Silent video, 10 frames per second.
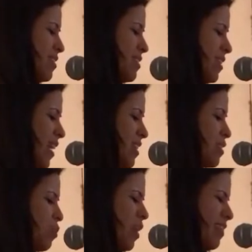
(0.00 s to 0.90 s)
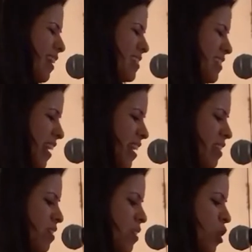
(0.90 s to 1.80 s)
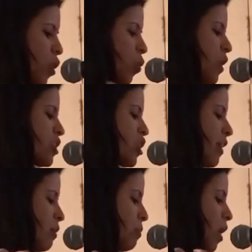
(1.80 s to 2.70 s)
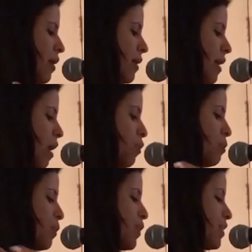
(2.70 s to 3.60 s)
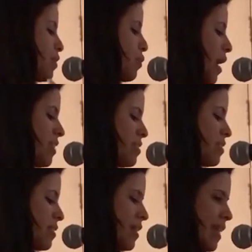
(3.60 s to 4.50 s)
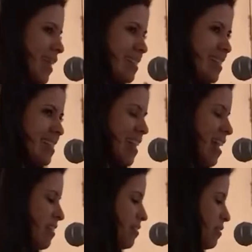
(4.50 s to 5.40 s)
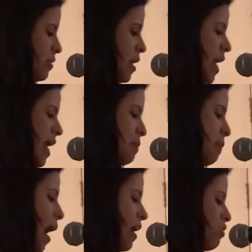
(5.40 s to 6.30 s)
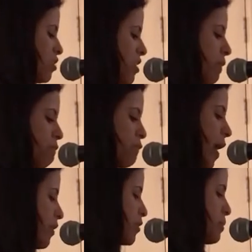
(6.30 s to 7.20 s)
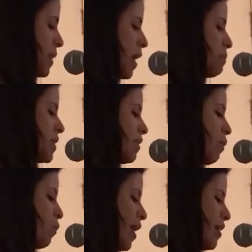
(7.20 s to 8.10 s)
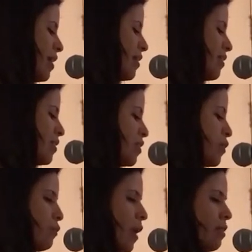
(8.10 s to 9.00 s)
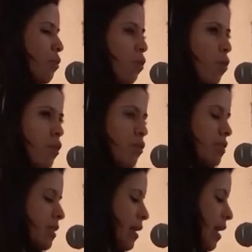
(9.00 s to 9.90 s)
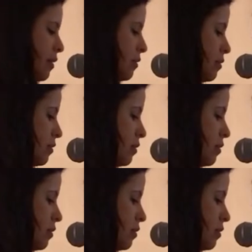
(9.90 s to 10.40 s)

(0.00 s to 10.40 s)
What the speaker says: these days. What they say, wish I could block it out, put it to rest. Instead, it piles up, fires me up till I'm ready to fight the world again.